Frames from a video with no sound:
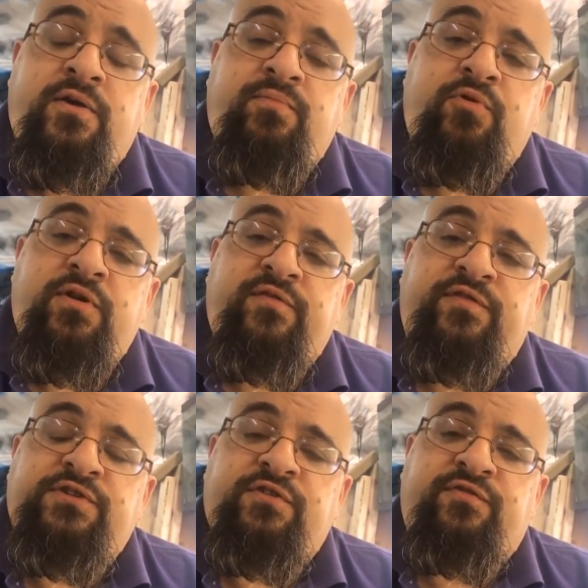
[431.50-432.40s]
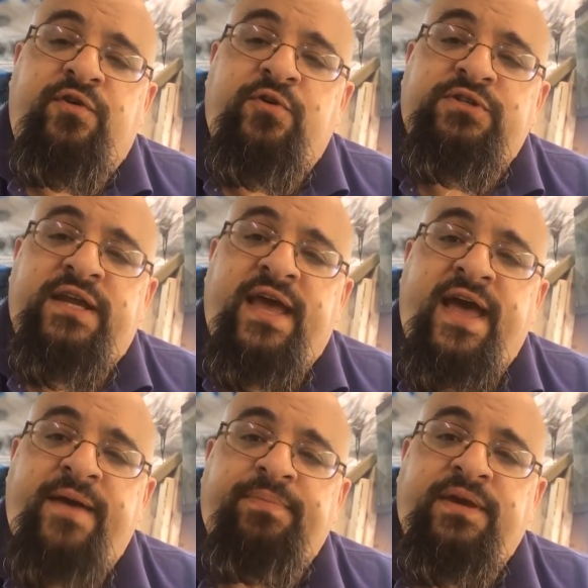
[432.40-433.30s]
Good morning, fishy folks, and
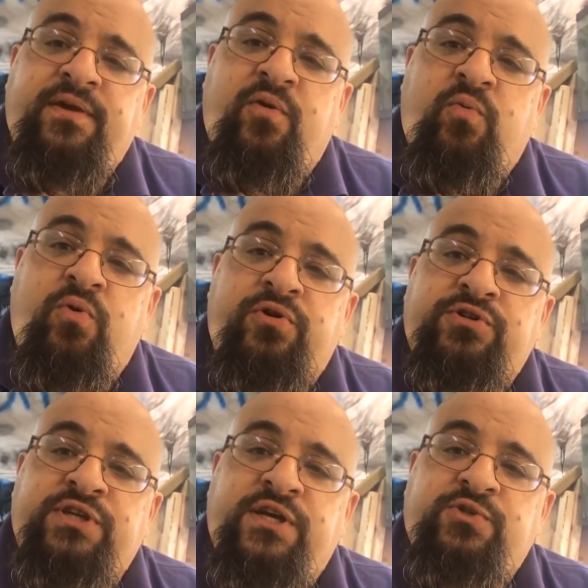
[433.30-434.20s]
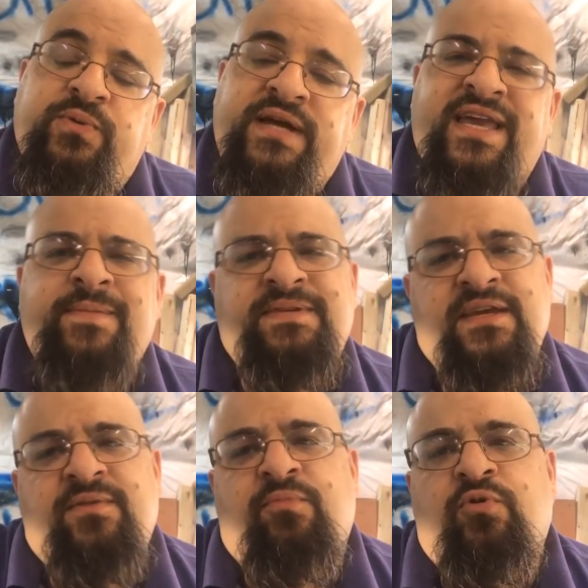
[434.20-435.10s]
happy water change. I keep
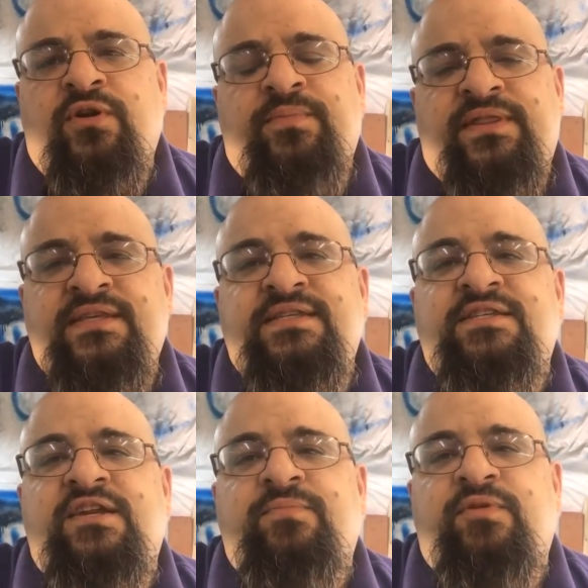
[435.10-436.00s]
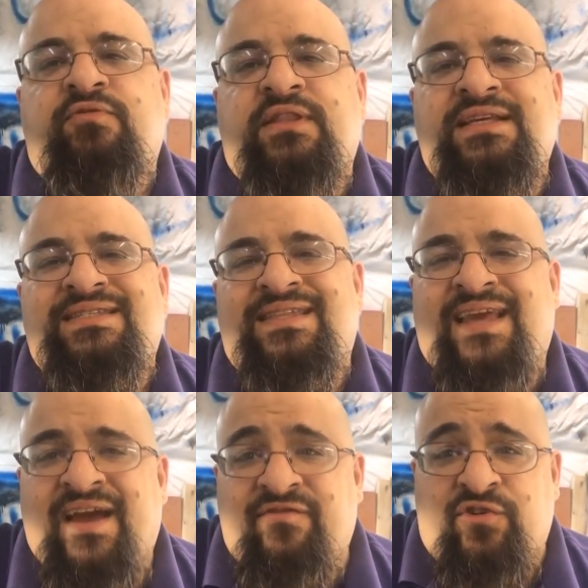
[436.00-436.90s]
saying good morning, but this is going to be released
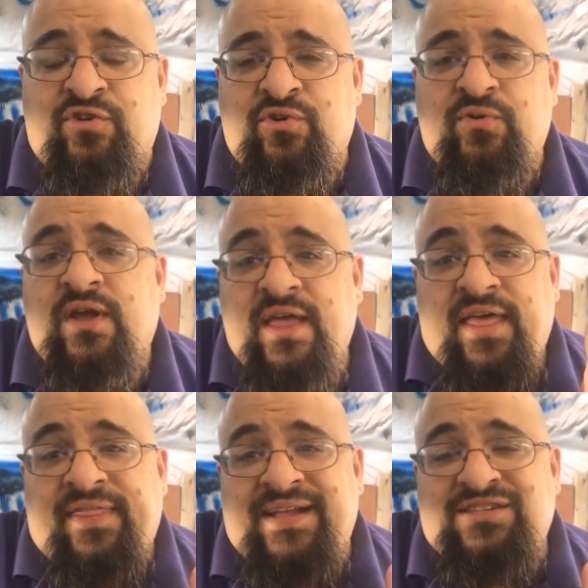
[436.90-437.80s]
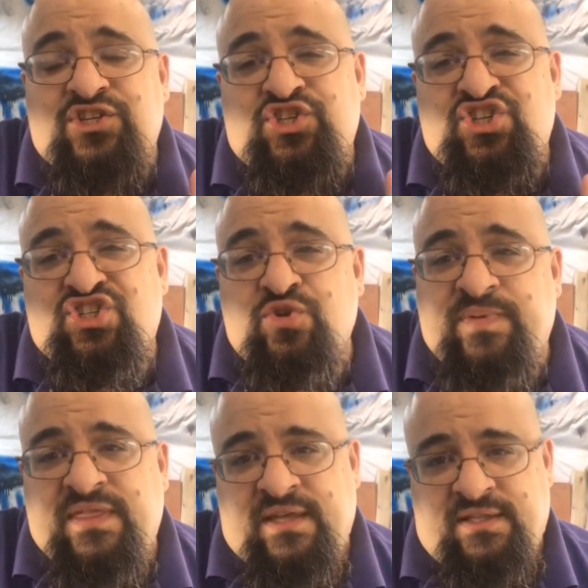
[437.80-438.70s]
in the afternoon. That's a
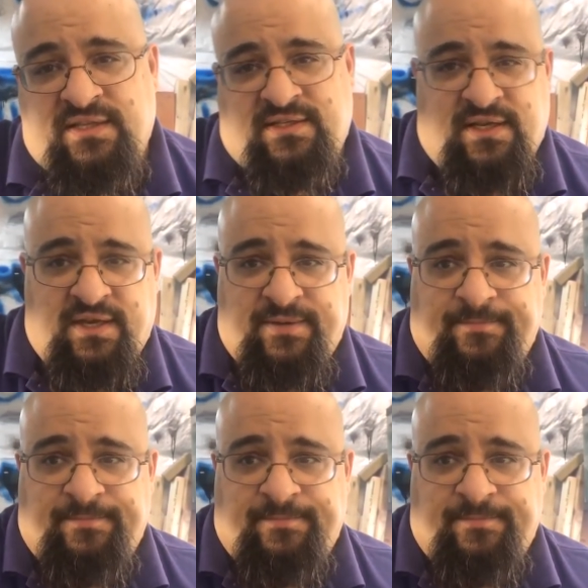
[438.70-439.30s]
stupid thing to say.